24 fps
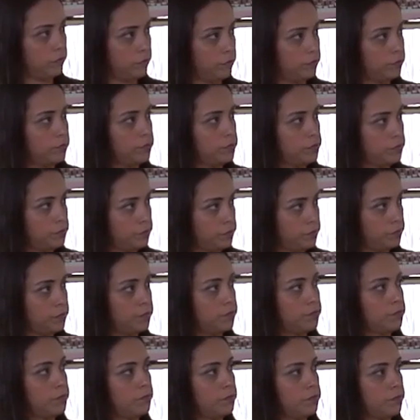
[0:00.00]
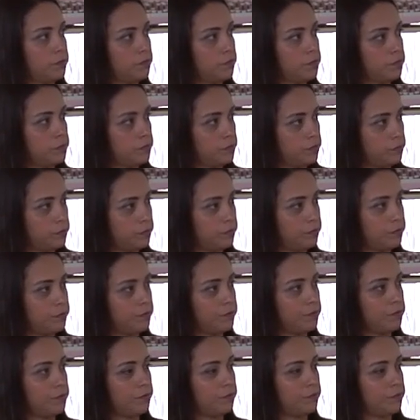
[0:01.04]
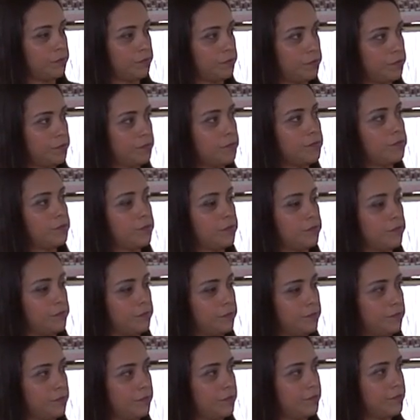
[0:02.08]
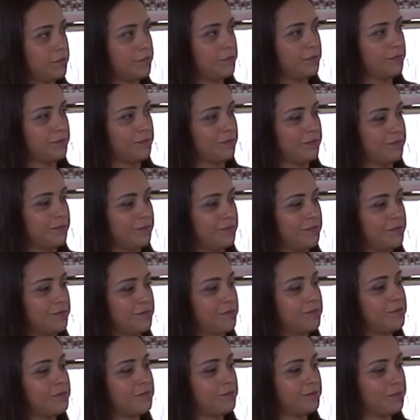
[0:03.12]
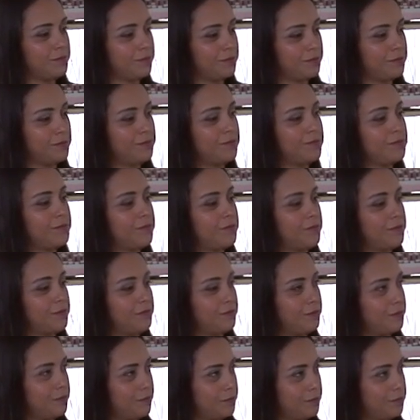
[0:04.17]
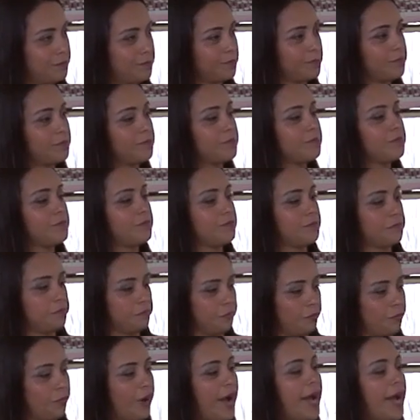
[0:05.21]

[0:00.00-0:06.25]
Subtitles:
(not speaking)